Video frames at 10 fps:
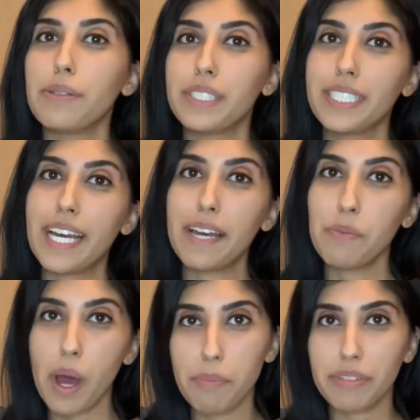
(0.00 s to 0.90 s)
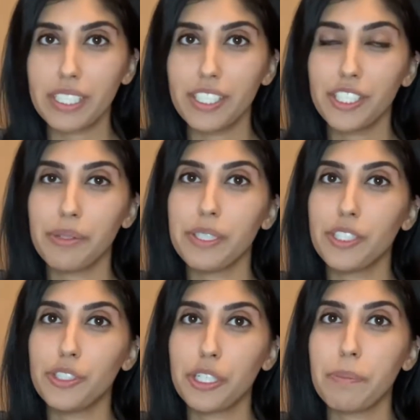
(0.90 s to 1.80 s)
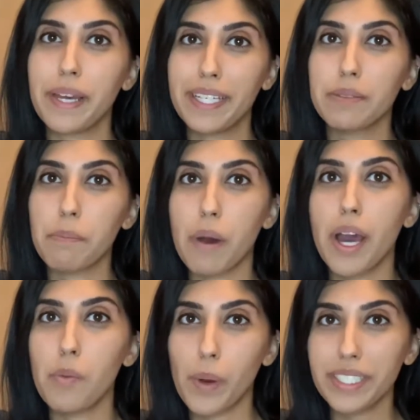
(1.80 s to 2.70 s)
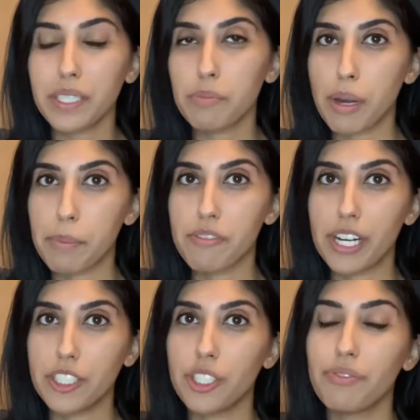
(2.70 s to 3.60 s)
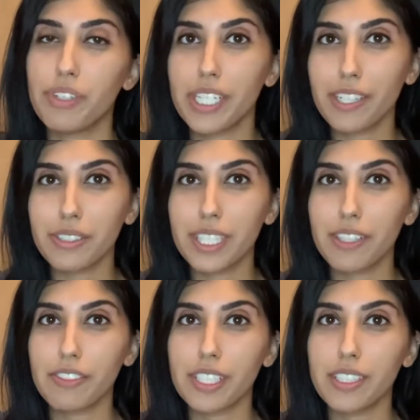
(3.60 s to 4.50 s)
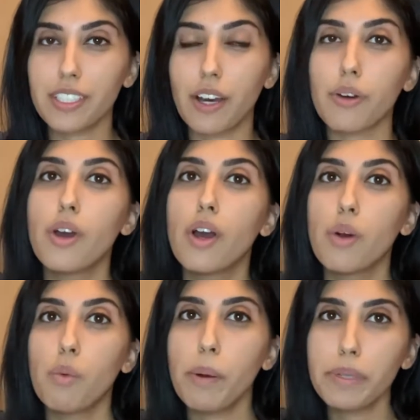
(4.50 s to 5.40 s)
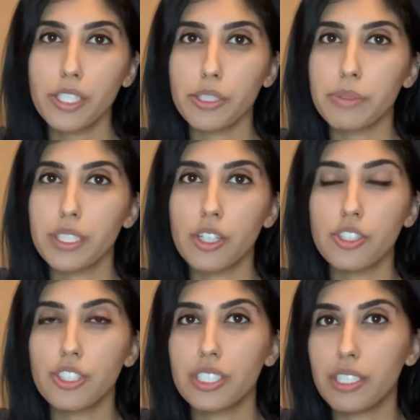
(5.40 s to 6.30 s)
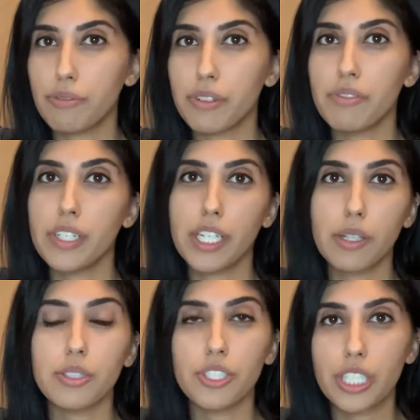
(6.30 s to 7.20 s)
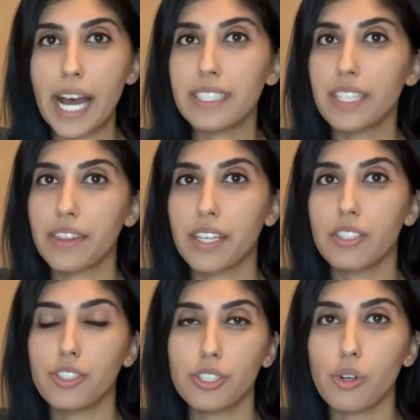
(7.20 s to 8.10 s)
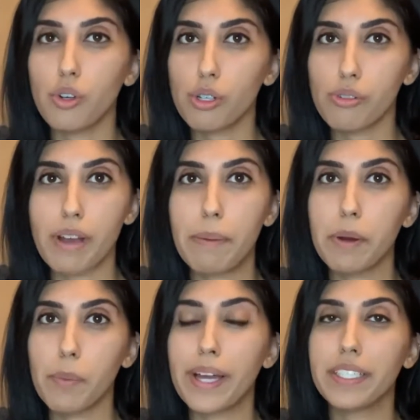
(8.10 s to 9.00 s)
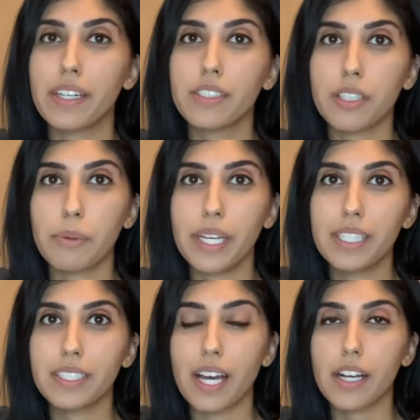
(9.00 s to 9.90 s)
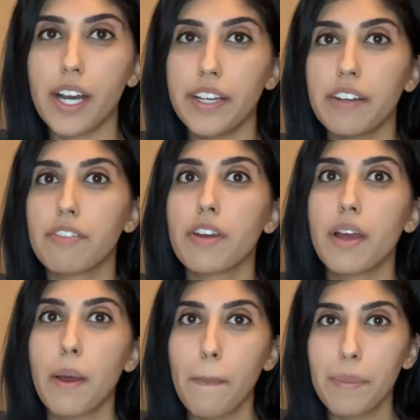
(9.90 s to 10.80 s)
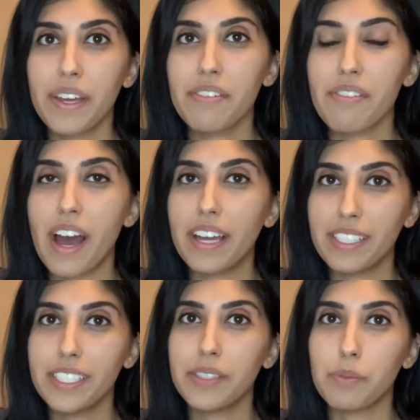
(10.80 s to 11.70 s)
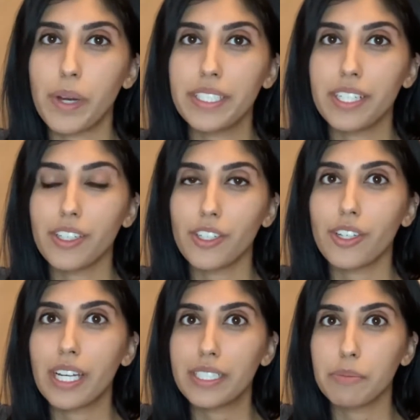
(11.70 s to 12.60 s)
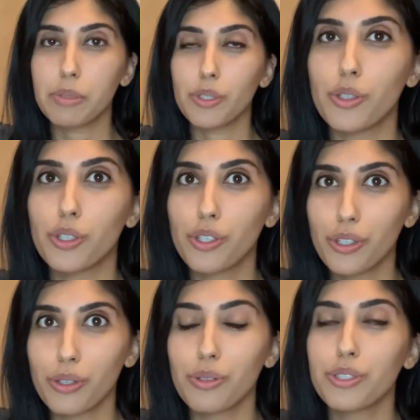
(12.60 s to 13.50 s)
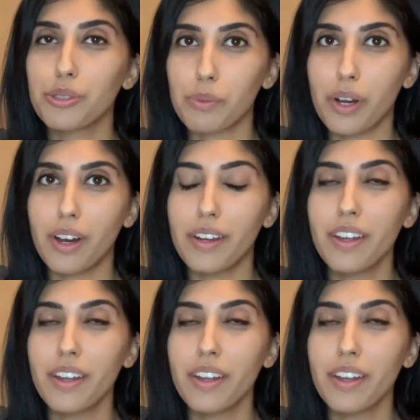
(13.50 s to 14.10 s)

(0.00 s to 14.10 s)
today what I'm bringing to you on YouTube is my wedding preparation video series. So what I'm going to do is lots of just different videos and chats and things just all around my wedding. So it is that kind of big fat Indian wedding, you know, that typical huge one.